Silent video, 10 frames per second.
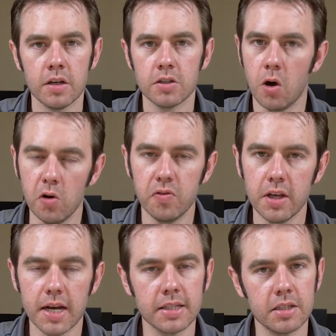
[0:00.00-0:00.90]
So
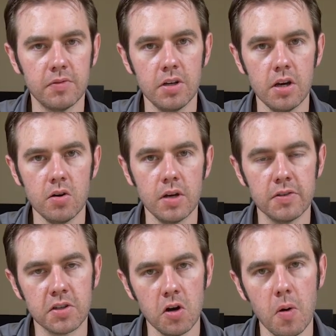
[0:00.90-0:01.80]
hopefully you like this video.
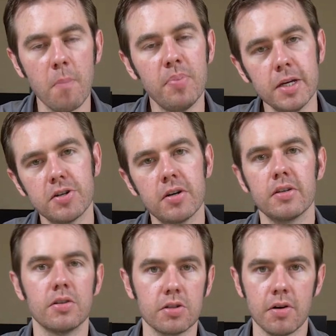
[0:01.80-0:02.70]
If so, be sure to
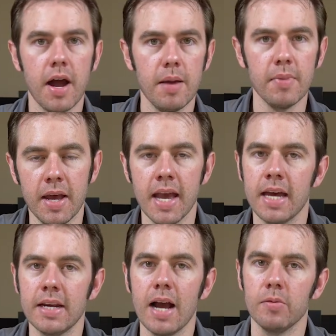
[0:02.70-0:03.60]
subscribe
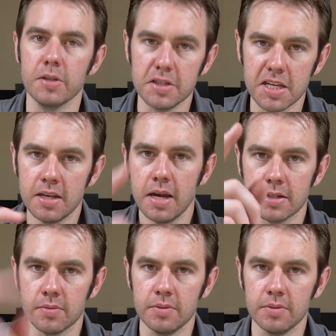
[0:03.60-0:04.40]
and I will see you in the next